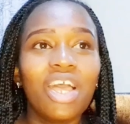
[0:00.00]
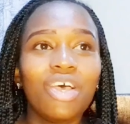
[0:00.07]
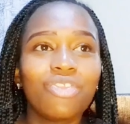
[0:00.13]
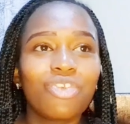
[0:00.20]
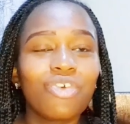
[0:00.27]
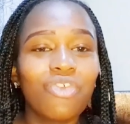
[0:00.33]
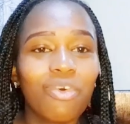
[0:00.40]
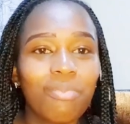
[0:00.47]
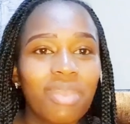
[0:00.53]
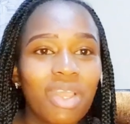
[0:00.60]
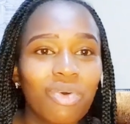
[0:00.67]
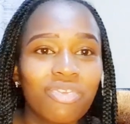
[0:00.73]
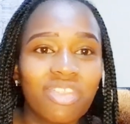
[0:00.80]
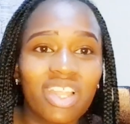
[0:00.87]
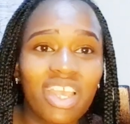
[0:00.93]
So for me, I
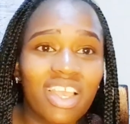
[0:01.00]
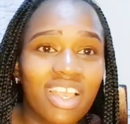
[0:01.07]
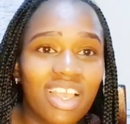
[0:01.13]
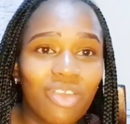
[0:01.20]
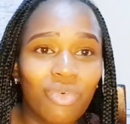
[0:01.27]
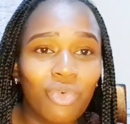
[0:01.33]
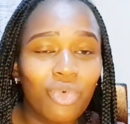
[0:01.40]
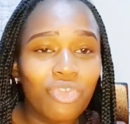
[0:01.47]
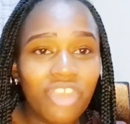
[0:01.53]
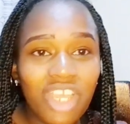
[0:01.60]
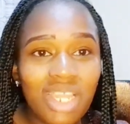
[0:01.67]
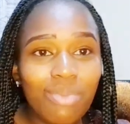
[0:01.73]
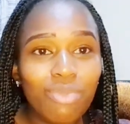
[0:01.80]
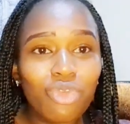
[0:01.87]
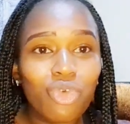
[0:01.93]
was like,
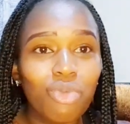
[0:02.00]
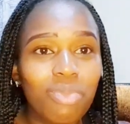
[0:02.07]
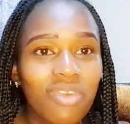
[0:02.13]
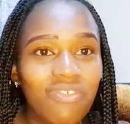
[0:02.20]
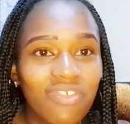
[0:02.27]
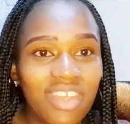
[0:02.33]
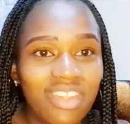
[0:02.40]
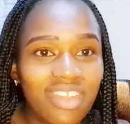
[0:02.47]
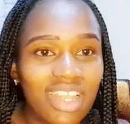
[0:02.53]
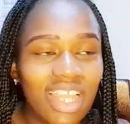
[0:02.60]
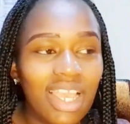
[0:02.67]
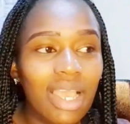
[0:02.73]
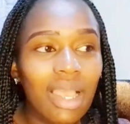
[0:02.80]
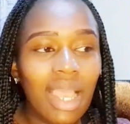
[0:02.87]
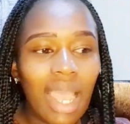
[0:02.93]
kujeni msukume viti,
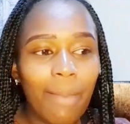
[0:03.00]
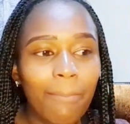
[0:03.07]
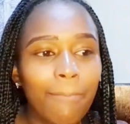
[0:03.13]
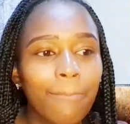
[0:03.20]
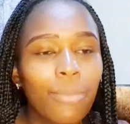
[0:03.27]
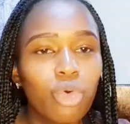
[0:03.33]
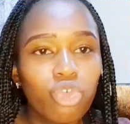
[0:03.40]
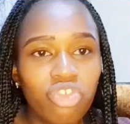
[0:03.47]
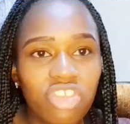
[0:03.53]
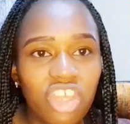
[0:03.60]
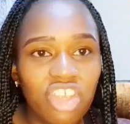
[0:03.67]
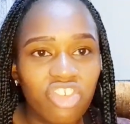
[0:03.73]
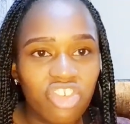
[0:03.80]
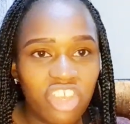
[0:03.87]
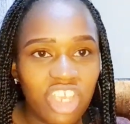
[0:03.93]
like come push
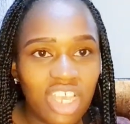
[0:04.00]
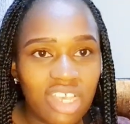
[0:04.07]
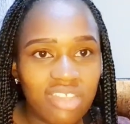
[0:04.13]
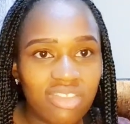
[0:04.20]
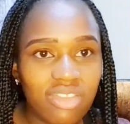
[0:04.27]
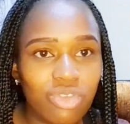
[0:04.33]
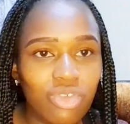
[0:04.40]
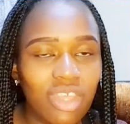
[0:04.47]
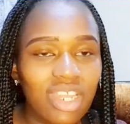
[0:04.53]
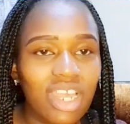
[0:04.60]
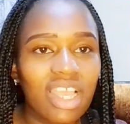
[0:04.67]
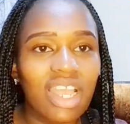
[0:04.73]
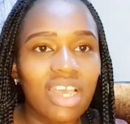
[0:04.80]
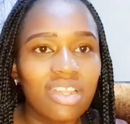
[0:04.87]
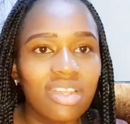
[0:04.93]
the chairs so that
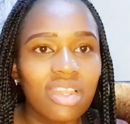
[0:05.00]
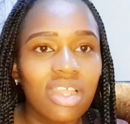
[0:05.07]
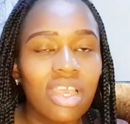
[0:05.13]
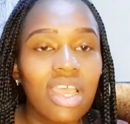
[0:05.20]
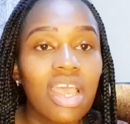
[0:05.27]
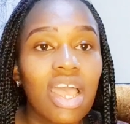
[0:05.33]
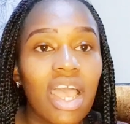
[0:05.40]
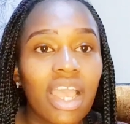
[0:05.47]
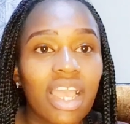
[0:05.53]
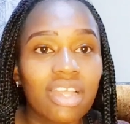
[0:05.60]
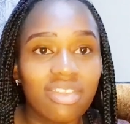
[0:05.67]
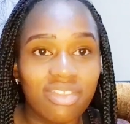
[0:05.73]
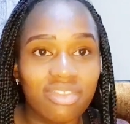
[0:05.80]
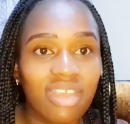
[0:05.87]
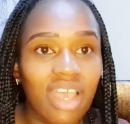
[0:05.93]
I
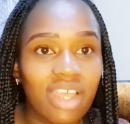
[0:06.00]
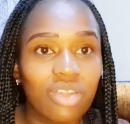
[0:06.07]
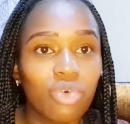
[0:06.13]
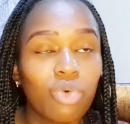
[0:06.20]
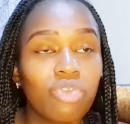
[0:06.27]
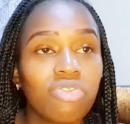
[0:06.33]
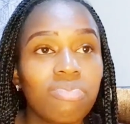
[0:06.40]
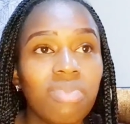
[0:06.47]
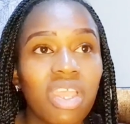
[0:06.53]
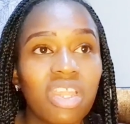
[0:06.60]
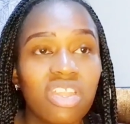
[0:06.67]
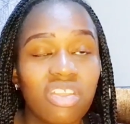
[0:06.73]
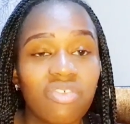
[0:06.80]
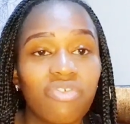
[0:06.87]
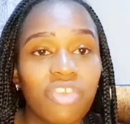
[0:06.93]
can stand. Because me, I
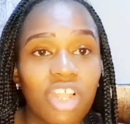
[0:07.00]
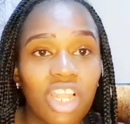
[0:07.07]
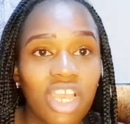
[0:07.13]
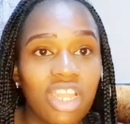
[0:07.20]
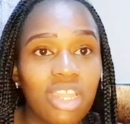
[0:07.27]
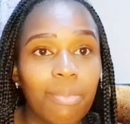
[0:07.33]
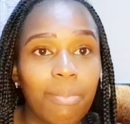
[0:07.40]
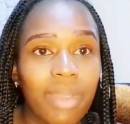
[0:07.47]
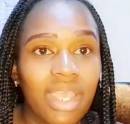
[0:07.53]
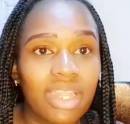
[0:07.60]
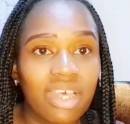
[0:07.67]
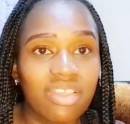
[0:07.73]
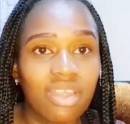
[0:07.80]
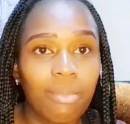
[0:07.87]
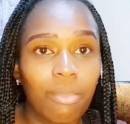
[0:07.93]
didn't feel any pain
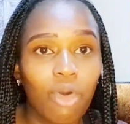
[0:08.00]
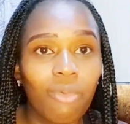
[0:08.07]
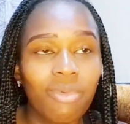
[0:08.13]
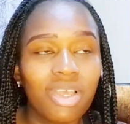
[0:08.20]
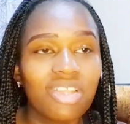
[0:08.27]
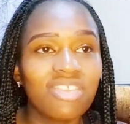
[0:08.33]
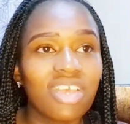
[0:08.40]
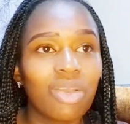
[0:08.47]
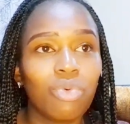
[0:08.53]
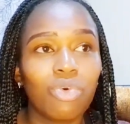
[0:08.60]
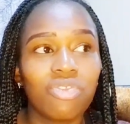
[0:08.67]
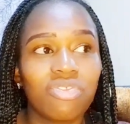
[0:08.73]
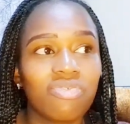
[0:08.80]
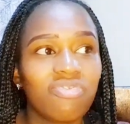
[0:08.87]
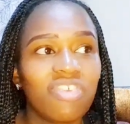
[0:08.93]
at the moment. I
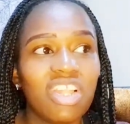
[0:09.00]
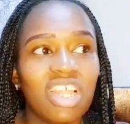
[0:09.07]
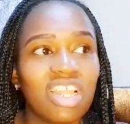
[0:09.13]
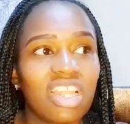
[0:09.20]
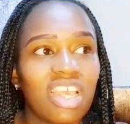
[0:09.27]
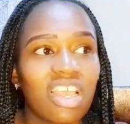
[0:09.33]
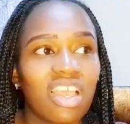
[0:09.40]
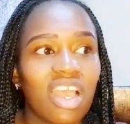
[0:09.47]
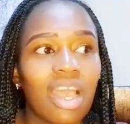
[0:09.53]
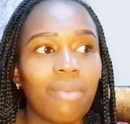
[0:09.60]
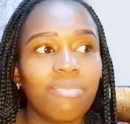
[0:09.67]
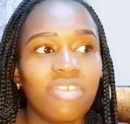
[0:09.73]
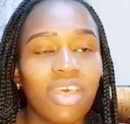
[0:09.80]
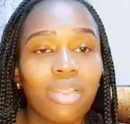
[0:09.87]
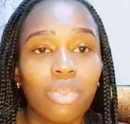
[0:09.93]
was feeling like
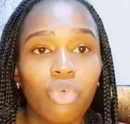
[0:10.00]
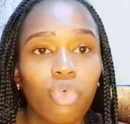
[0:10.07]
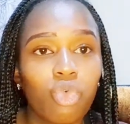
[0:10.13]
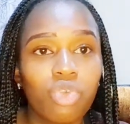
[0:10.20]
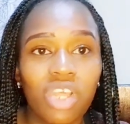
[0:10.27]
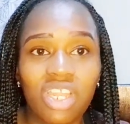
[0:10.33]
I'm just good.